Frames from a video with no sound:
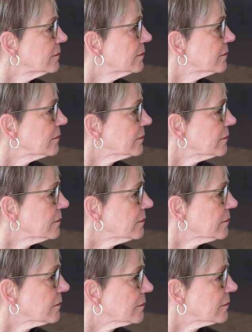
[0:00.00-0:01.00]

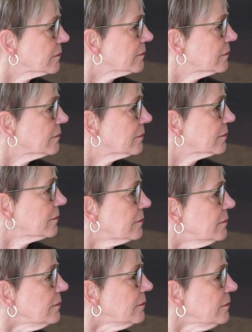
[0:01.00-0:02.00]

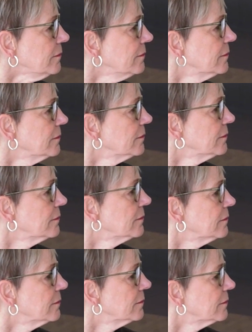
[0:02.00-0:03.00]

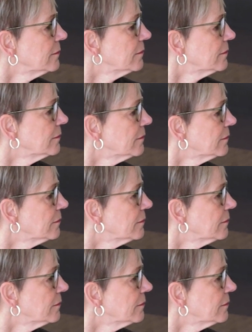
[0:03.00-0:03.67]
(silent)